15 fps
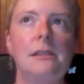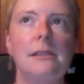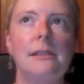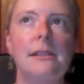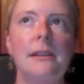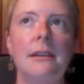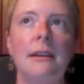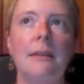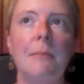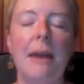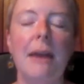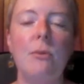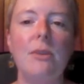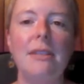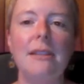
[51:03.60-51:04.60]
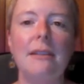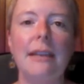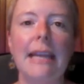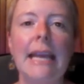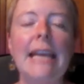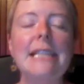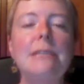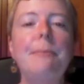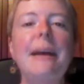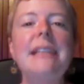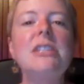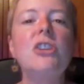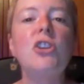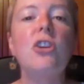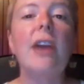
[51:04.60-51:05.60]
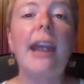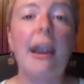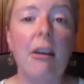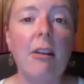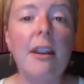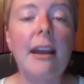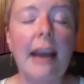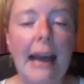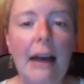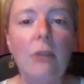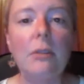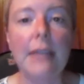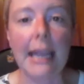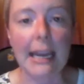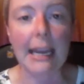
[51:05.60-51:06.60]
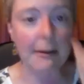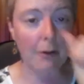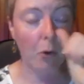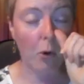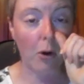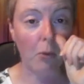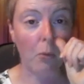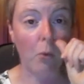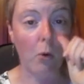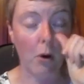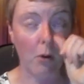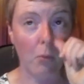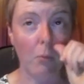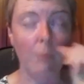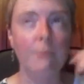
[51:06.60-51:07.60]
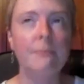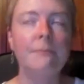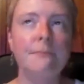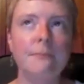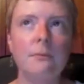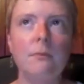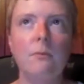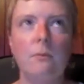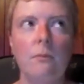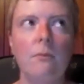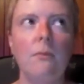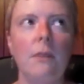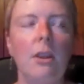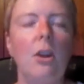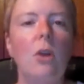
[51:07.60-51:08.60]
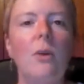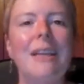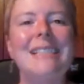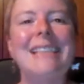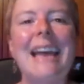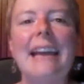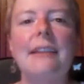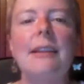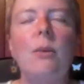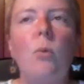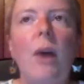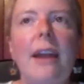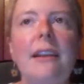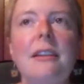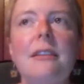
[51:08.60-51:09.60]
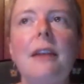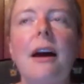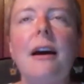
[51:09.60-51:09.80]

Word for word: um, I would depends on your area how late or or you know, exactly when.